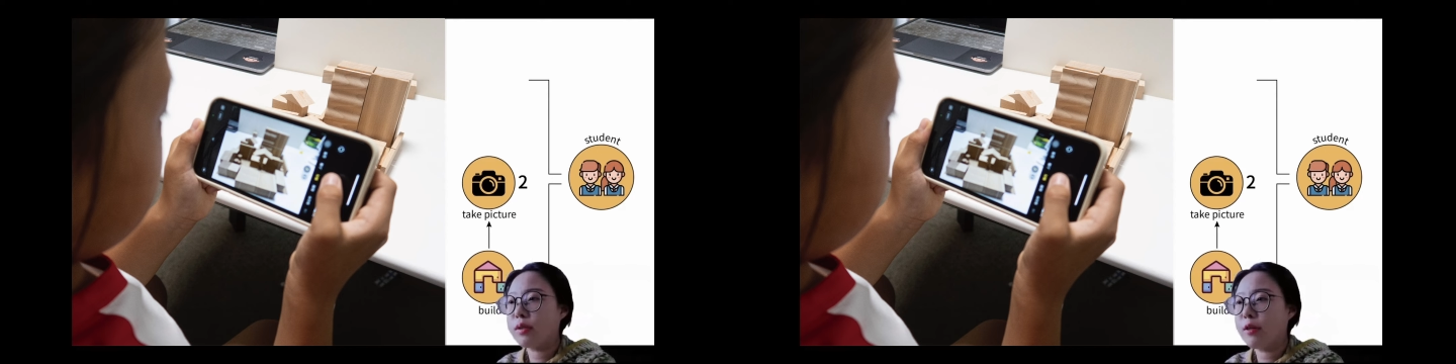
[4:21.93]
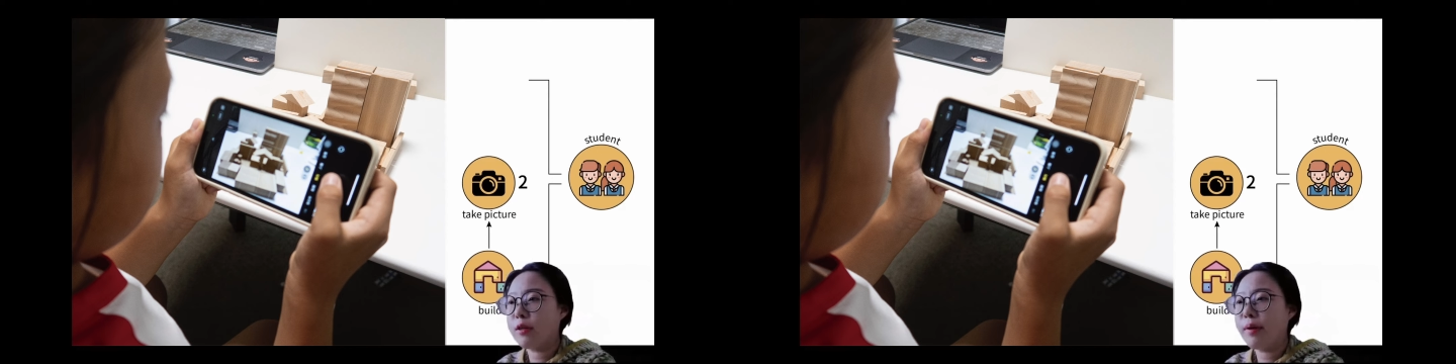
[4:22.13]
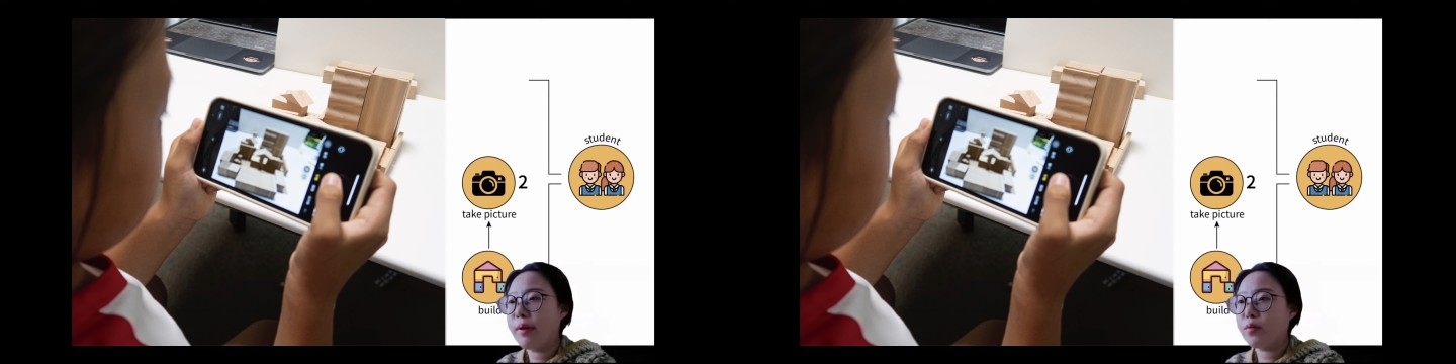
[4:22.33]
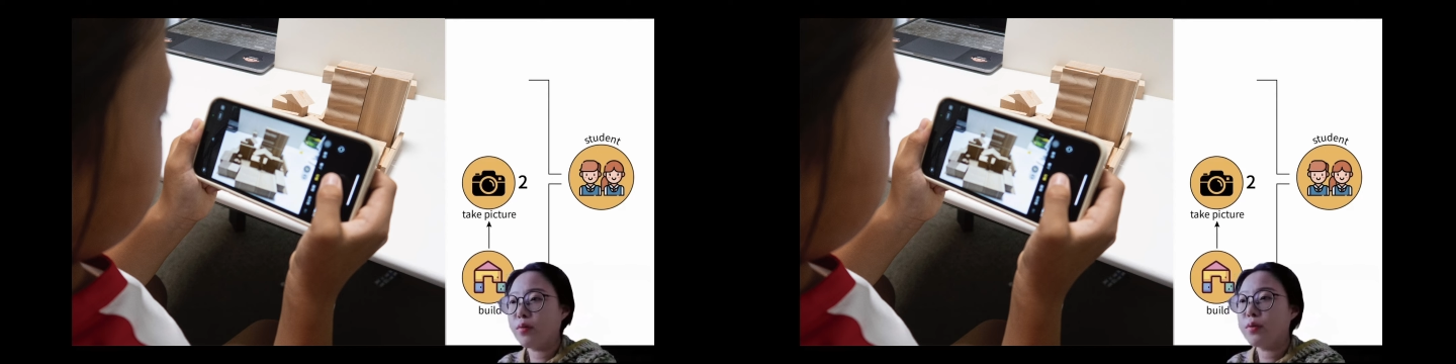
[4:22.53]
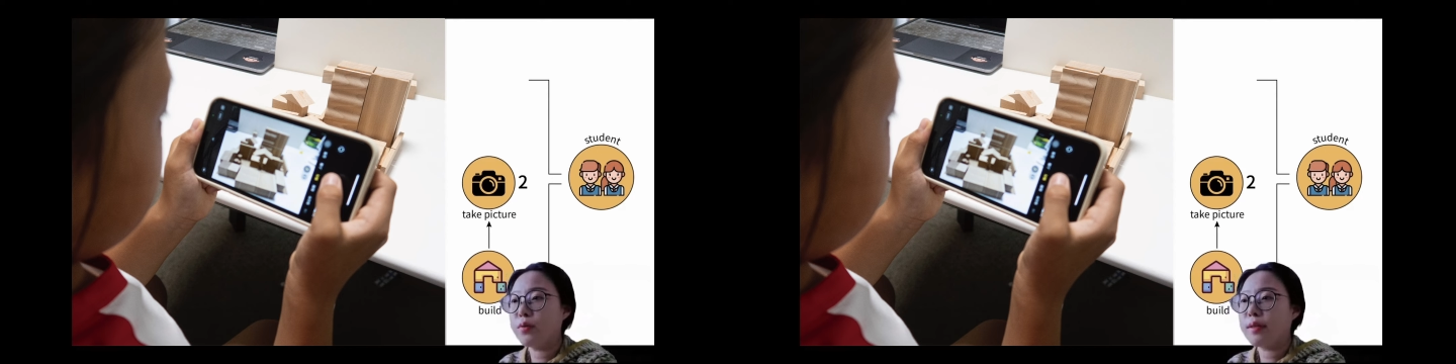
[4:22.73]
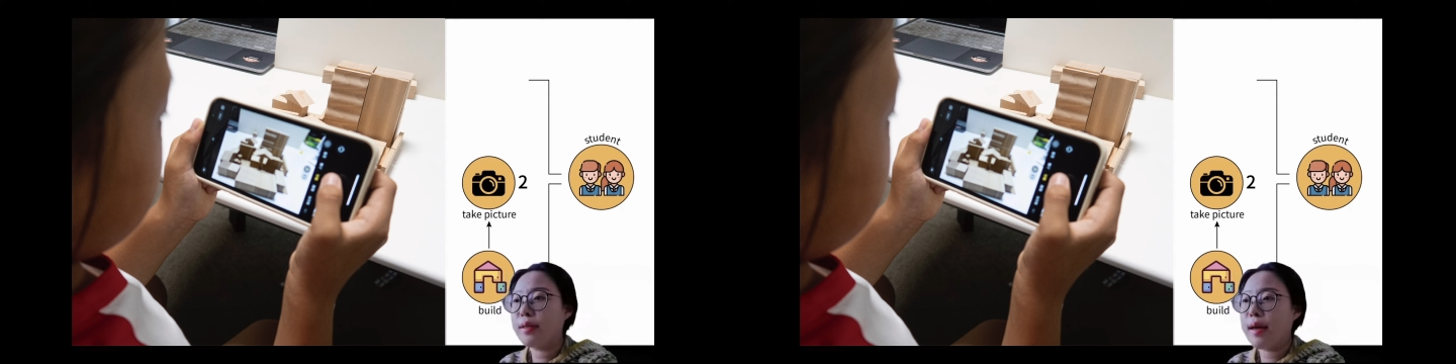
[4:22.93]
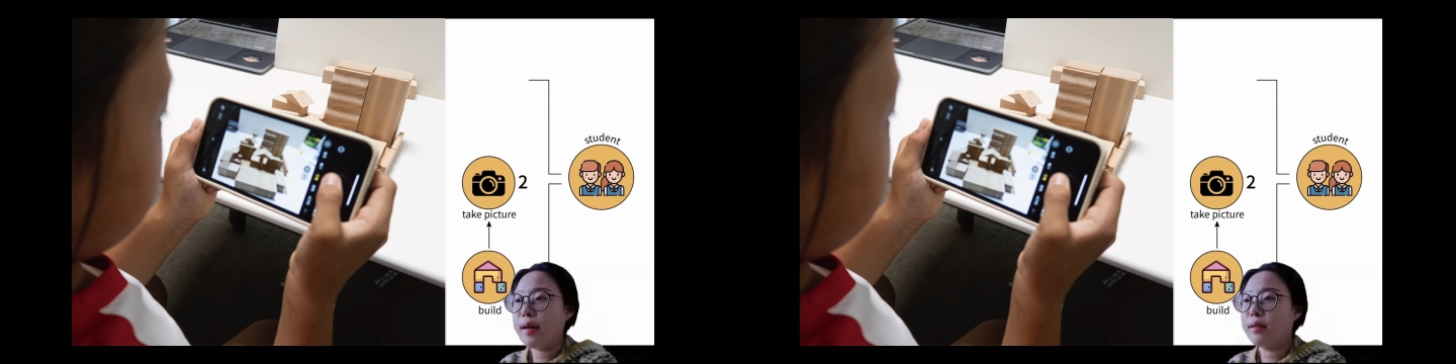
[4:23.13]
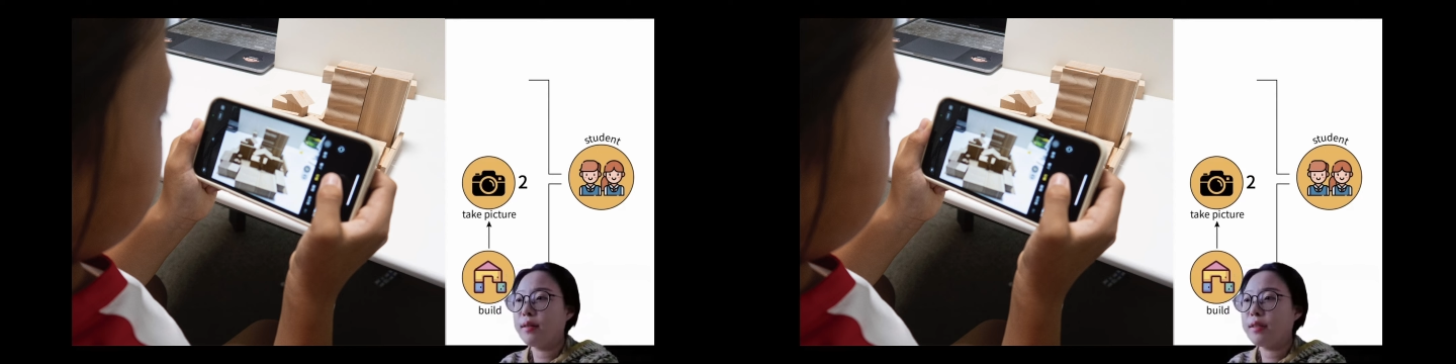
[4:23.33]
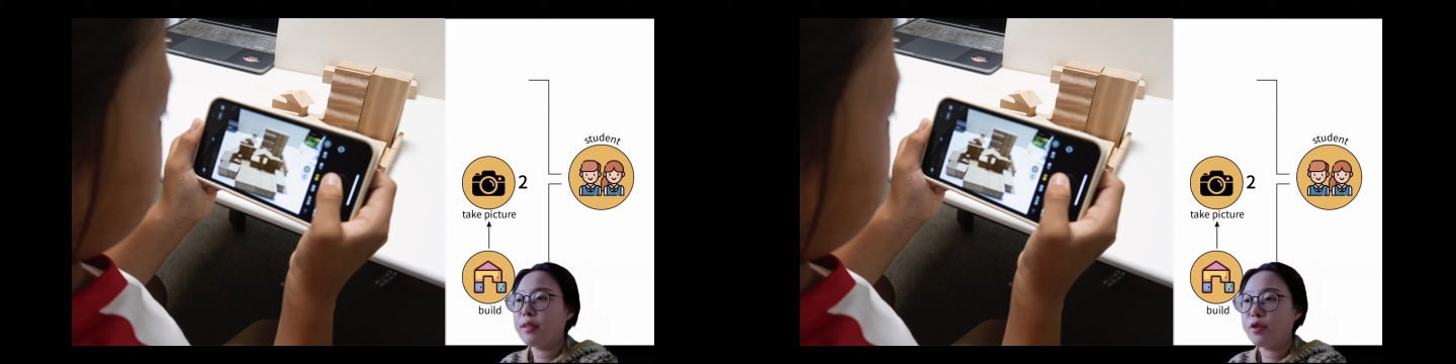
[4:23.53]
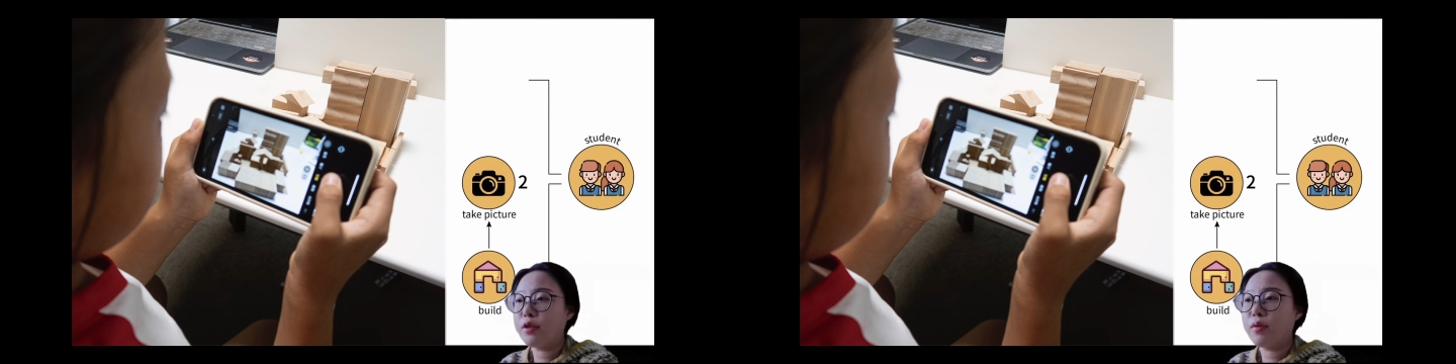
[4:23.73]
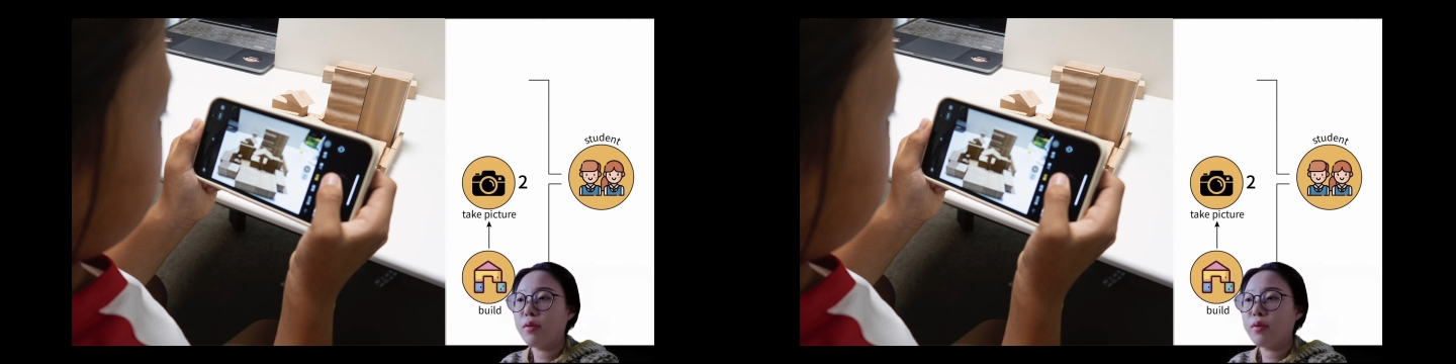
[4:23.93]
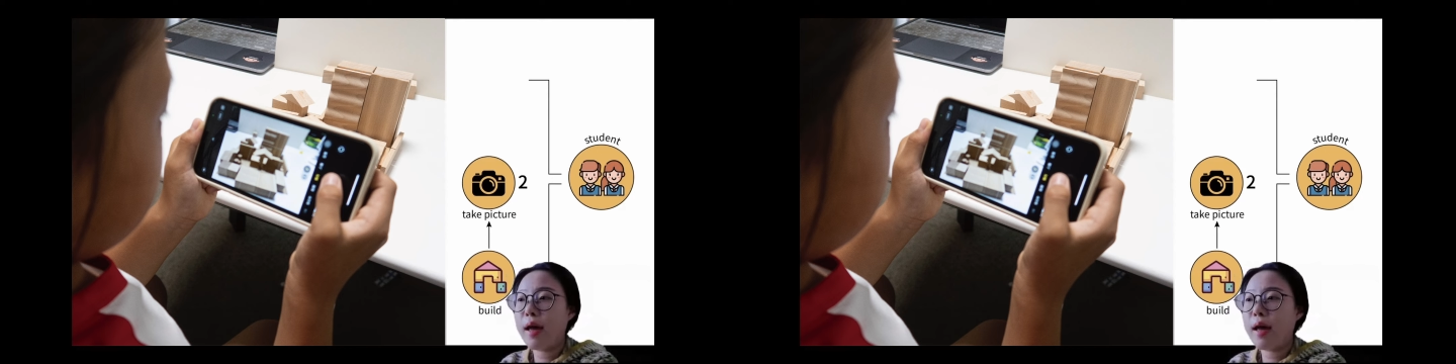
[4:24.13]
they've made using either digital